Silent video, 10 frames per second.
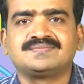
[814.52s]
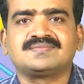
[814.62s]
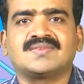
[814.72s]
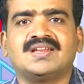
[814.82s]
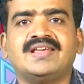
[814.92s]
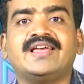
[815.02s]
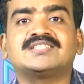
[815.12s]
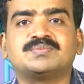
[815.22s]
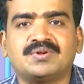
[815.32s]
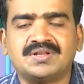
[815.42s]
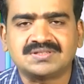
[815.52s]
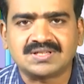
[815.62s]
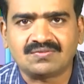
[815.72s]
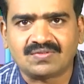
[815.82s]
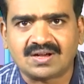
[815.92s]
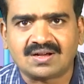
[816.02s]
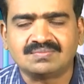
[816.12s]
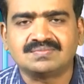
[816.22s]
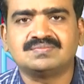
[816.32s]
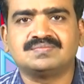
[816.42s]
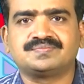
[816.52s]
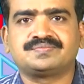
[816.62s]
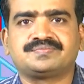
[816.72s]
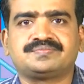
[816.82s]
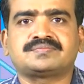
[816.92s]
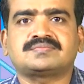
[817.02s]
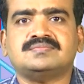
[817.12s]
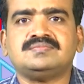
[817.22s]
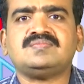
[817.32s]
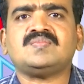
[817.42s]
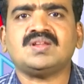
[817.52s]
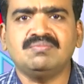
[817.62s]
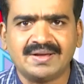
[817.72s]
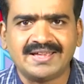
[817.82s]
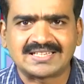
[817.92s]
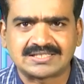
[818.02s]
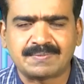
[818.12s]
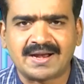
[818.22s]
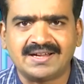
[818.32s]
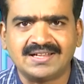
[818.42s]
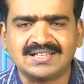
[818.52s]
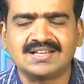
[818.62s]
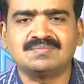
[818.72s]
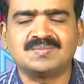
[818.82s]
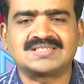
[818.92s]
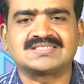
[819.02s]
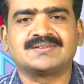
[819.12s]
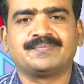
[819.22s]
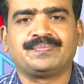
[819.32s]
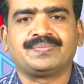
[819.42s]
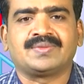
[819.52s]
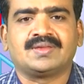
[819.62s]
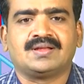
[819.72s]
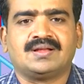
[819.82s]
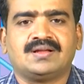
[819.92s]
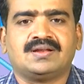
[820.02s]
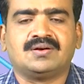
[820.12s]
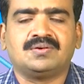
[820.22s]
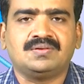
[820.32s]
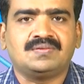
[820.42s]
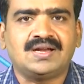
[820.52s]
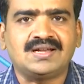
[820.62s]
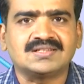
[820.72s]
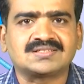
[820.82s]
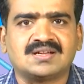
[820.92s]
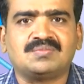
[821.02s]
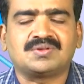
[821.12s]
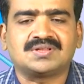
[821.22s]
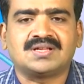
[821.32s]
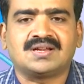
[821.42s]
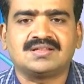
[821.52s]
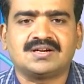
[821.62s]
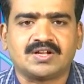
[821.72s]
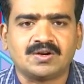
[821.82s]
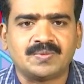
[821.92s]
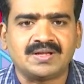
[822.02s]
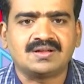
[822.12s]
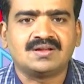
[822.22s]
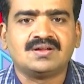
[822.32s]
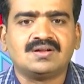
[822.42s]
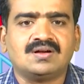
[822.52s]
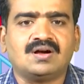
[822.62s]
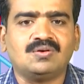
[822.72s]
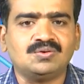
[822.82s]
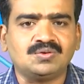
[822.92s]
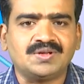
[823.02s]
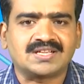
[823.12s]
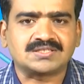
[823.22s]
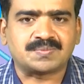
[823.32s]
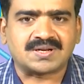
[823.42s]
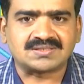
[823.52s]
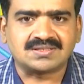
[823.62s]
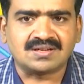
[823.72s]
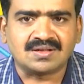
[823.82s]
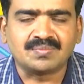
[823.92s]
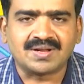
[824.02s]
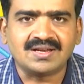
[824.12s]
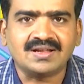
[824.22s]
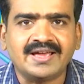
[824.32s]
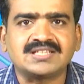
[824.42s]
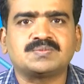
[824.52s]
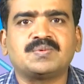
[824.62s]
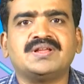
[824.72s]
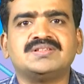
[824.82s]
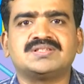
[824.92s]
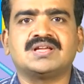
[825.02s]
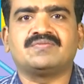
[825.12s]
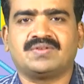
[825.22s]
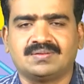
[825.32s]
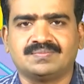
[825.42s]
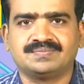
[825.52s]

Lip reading: in an exponential form by expanding the numbers. Now, let us come to the another topic, how to express the number in exponential form.